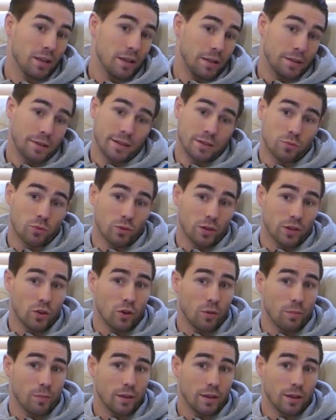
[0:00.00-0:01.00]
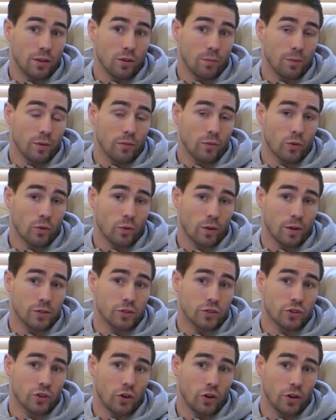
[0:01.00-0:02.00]
that's what you got me with a great
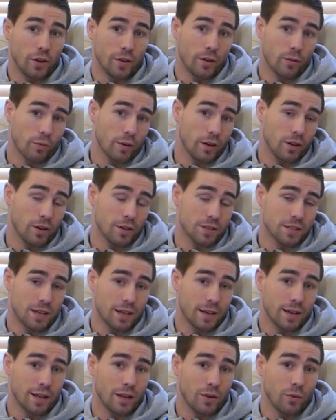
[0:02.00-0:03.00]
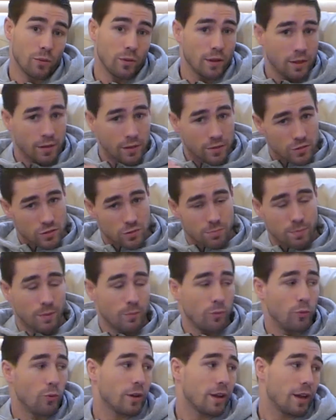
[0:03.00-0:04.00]
shot, and I realise that now. Just be
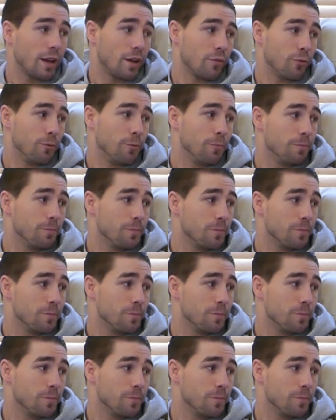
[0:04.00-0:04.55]
more careful.